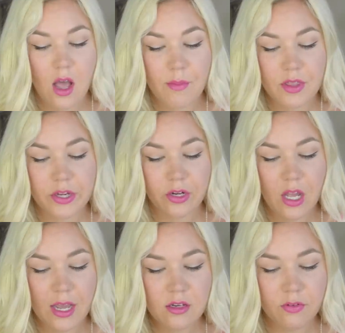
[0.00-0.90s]
Um, they're
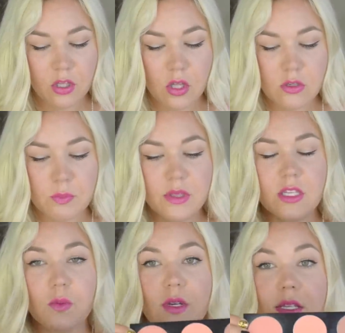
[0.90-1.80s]
kind of close, but
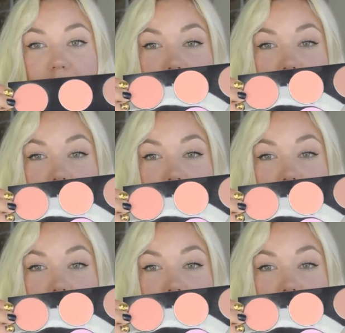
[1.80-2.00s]
this one is a